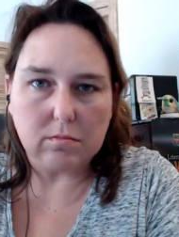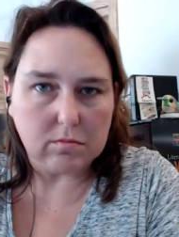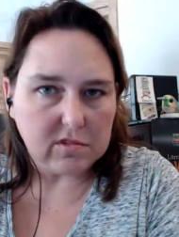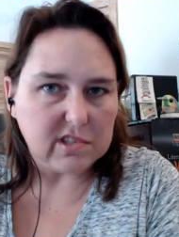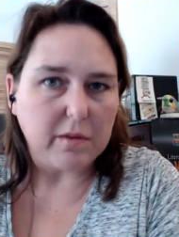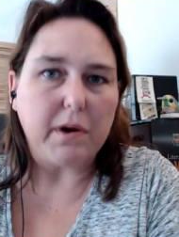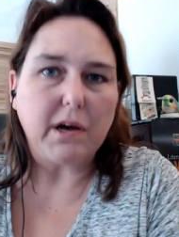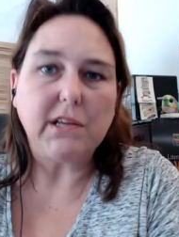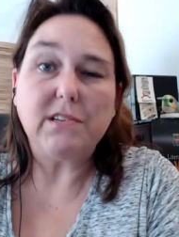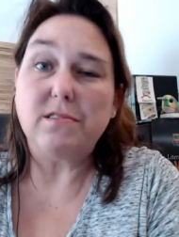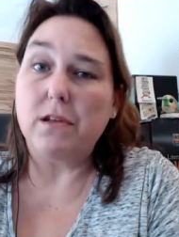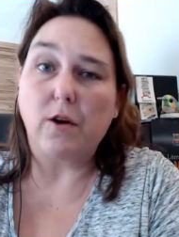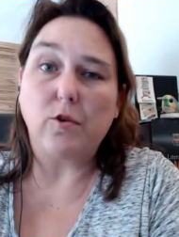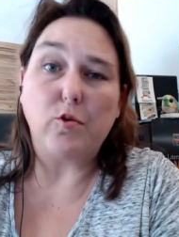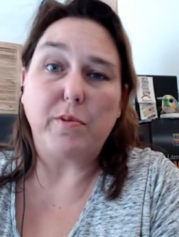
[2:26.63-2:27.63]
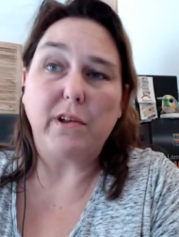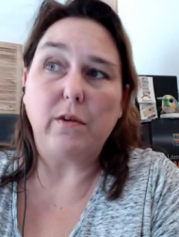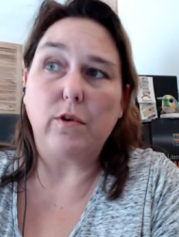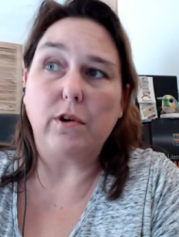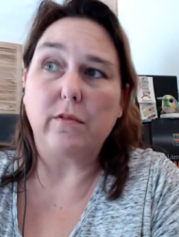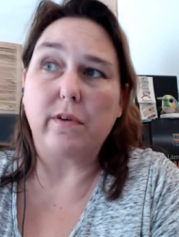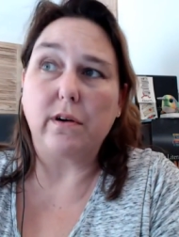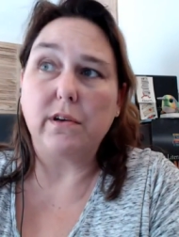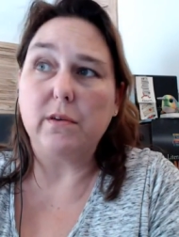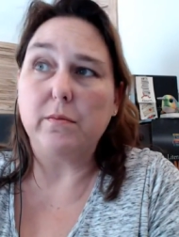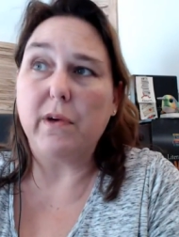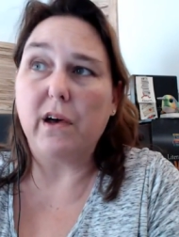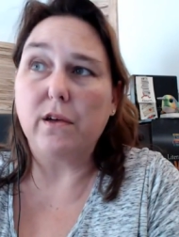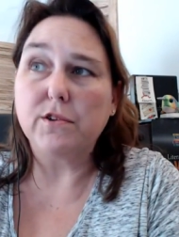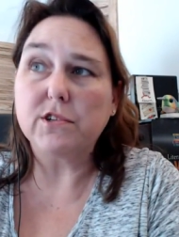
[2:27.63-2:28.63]
somebody's not opening one of our
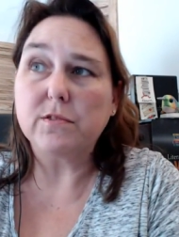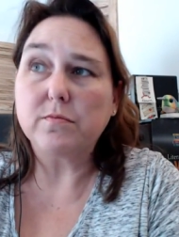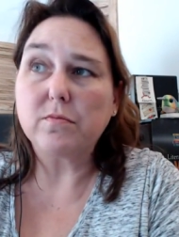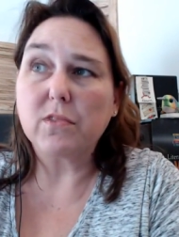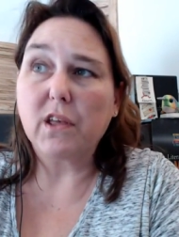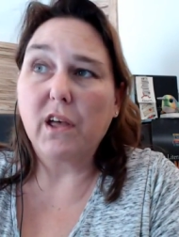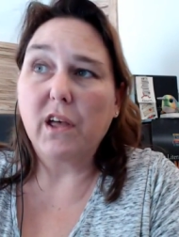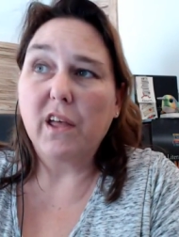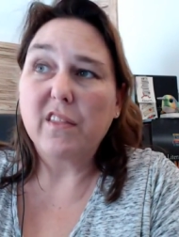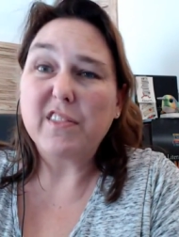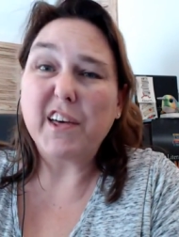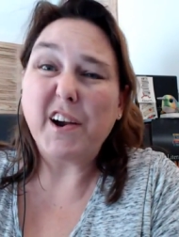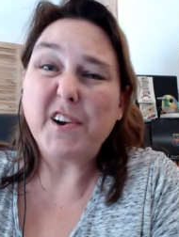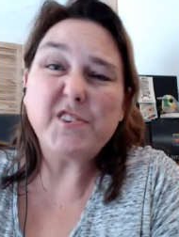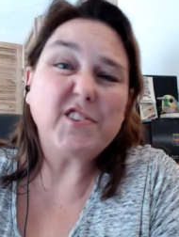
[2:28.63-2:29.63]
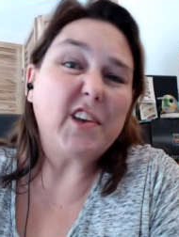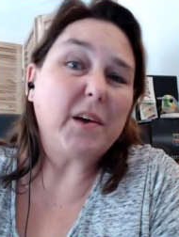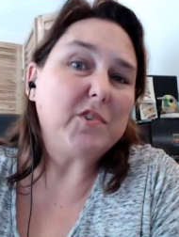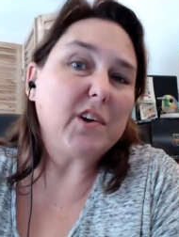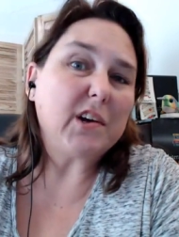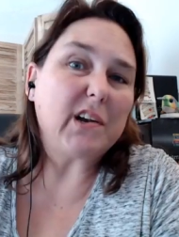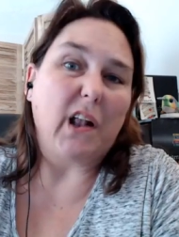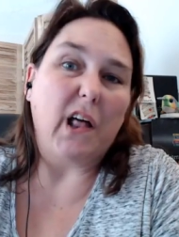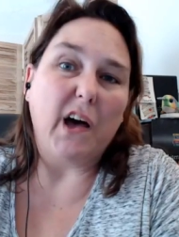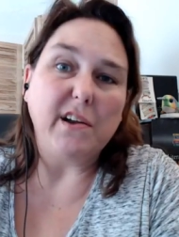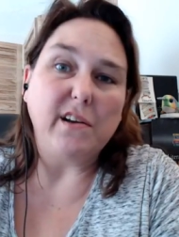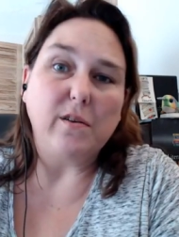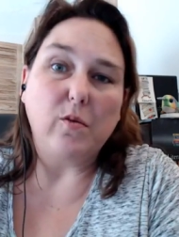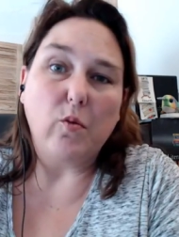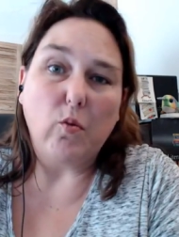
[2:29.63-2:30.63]
emails, that our subject
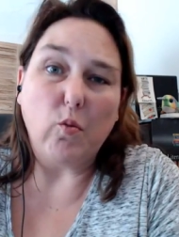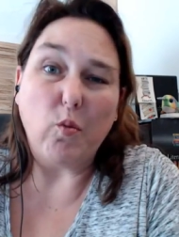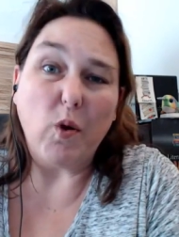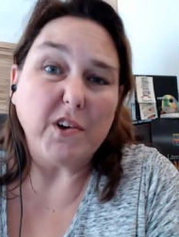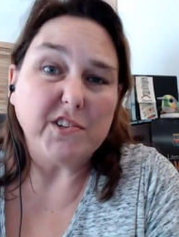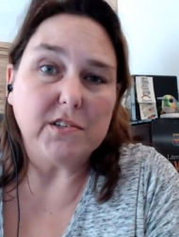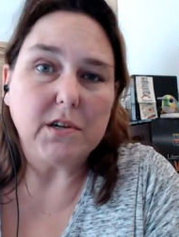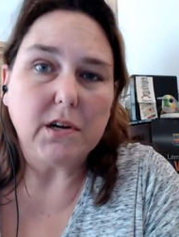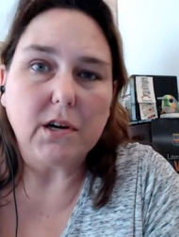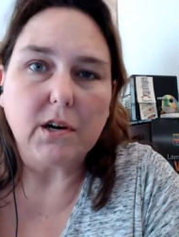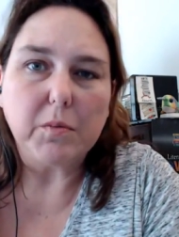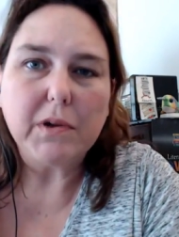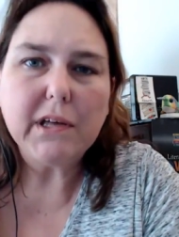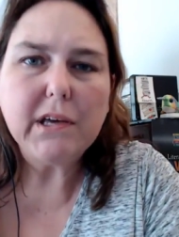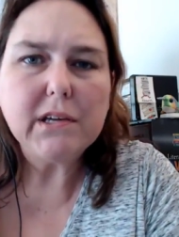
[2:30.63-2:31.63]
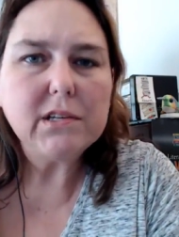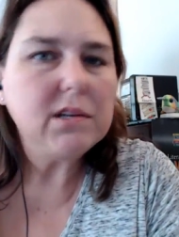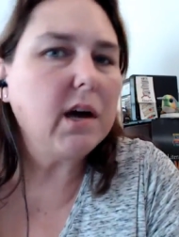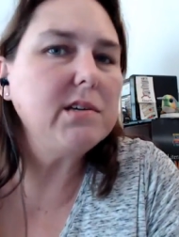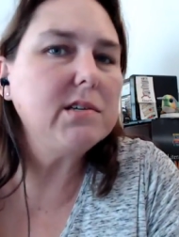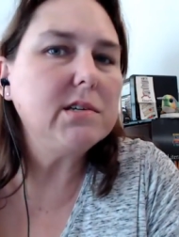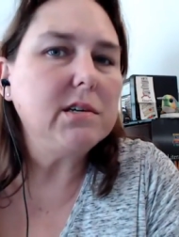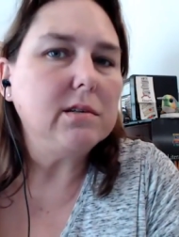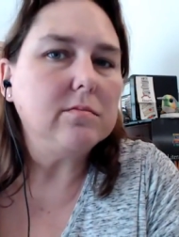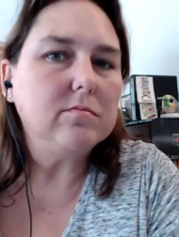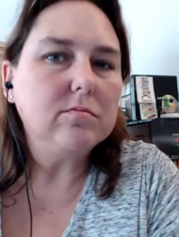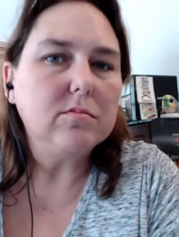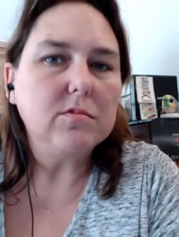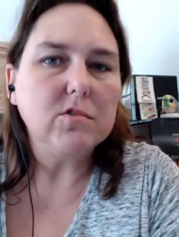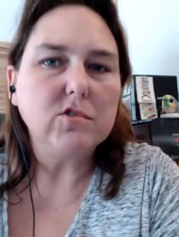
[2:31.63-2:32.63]
line wasn't terribly enticing,
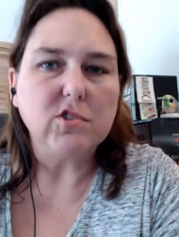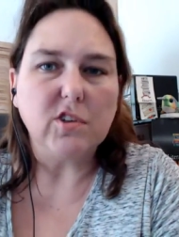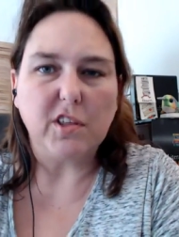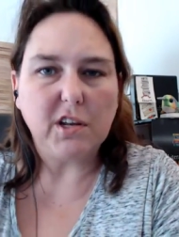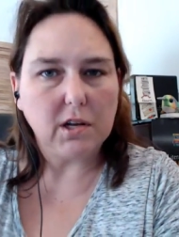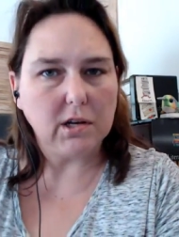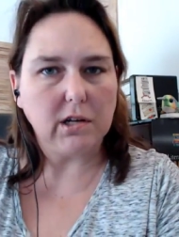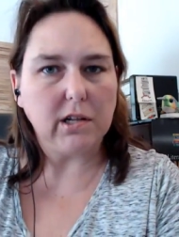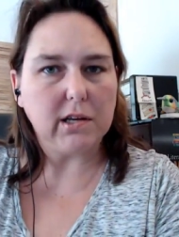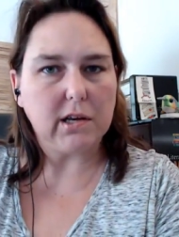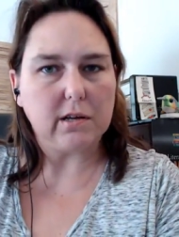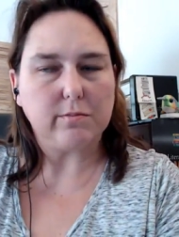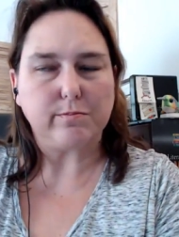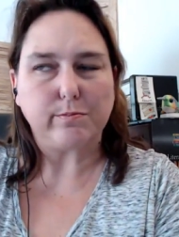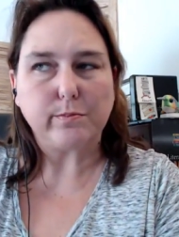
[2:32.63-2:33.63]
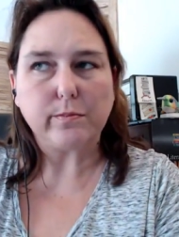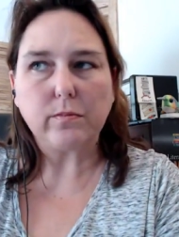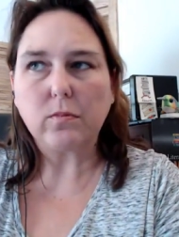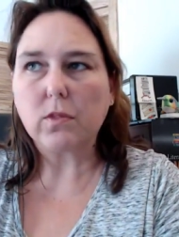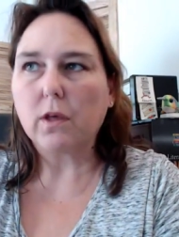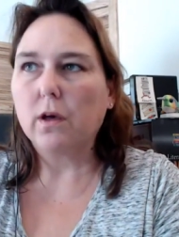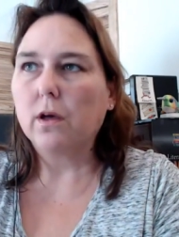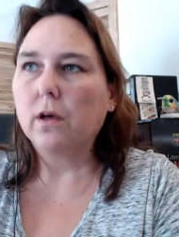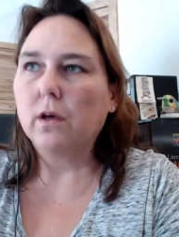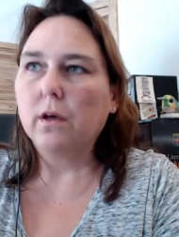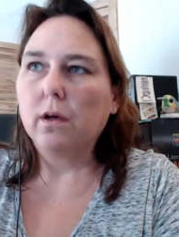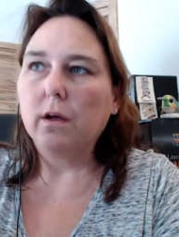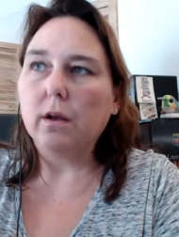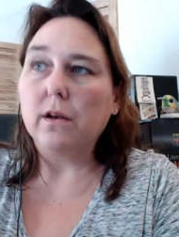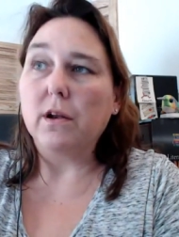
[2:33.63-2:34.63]
so they didn't click it.
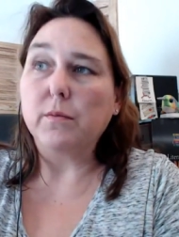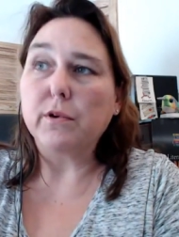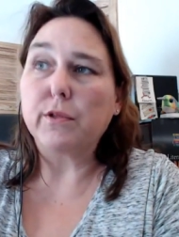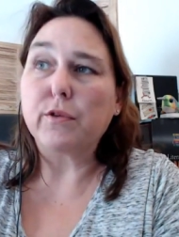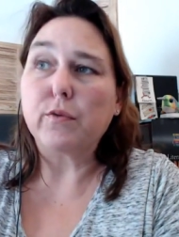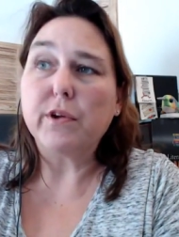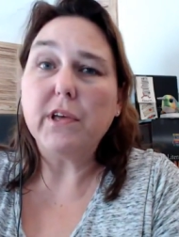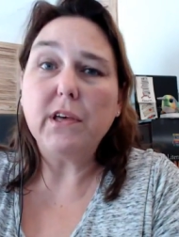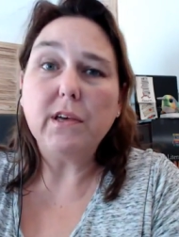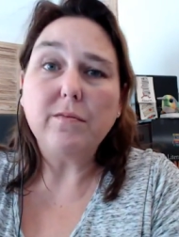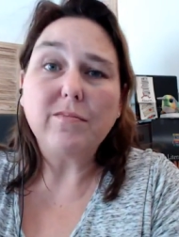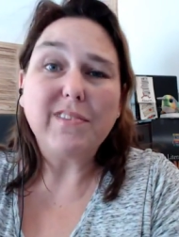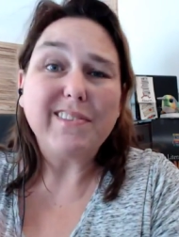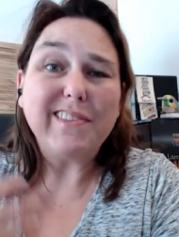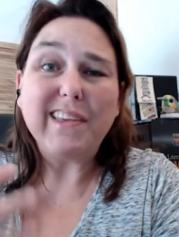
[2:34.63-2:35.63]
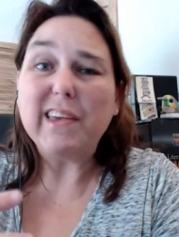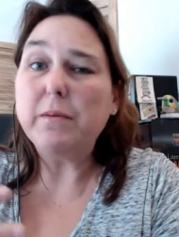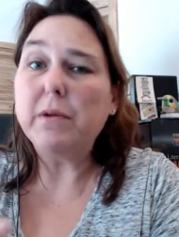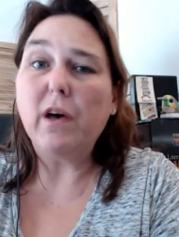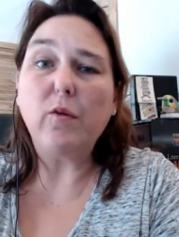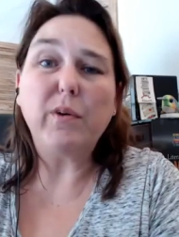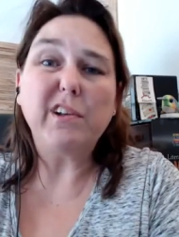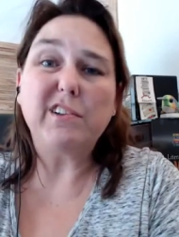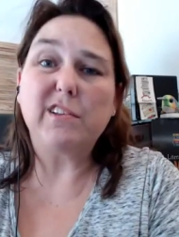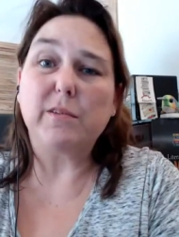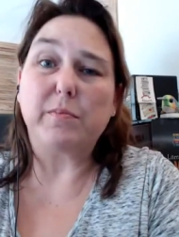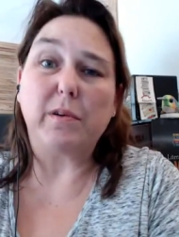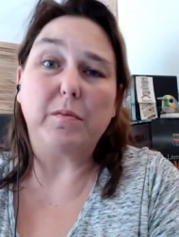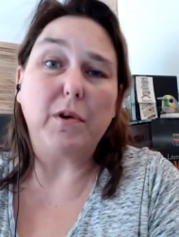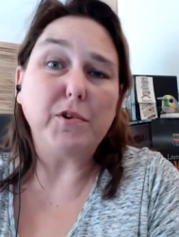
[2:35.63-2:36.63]
Number three, the email went to the
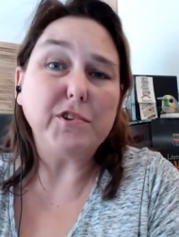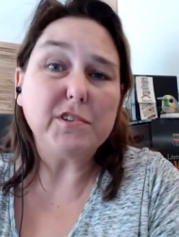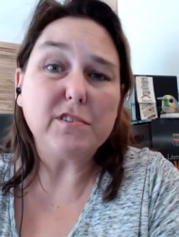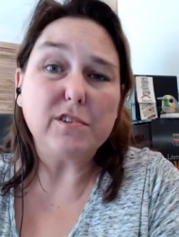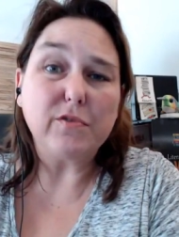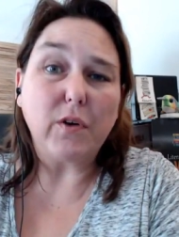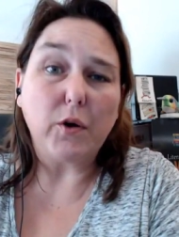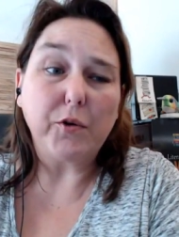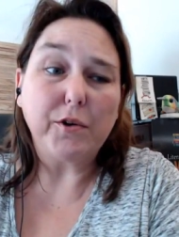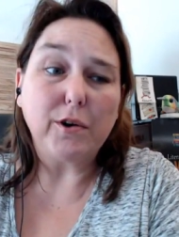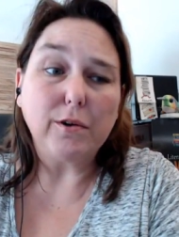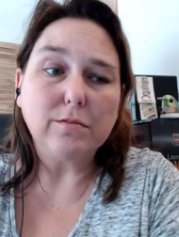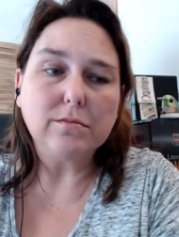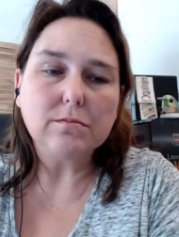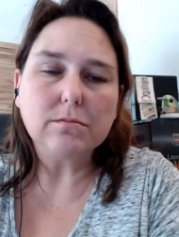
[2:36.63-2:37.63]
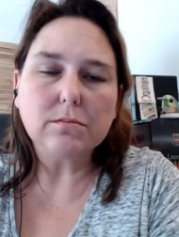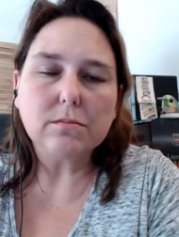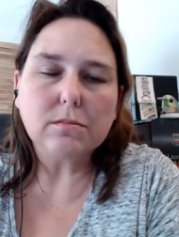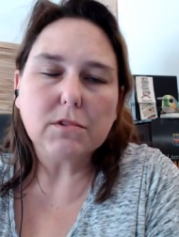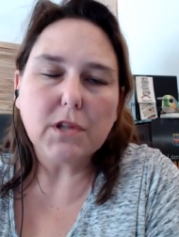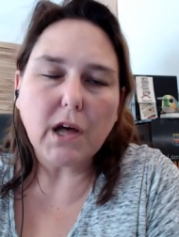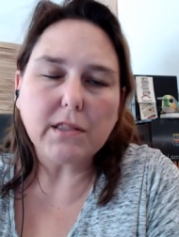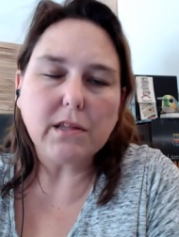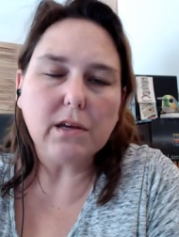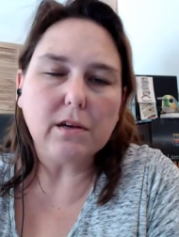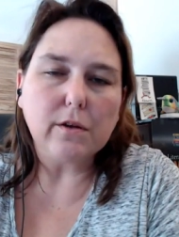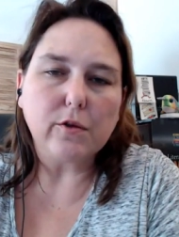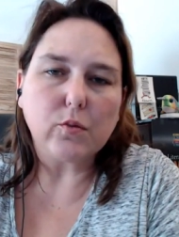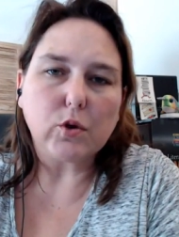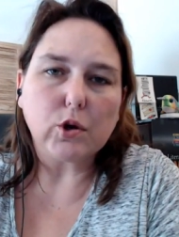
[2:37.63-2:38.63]
promotions folder, not the end
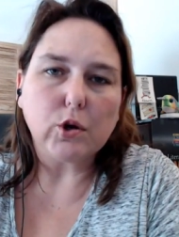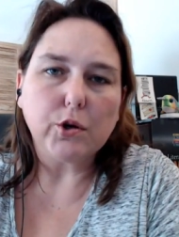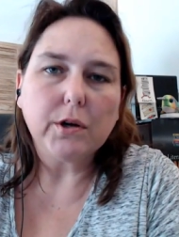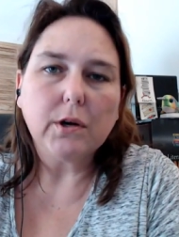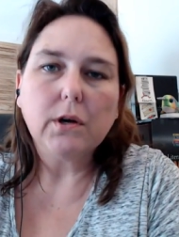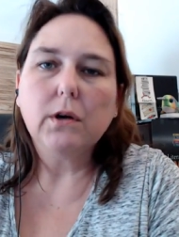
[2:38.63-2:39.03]
of the world.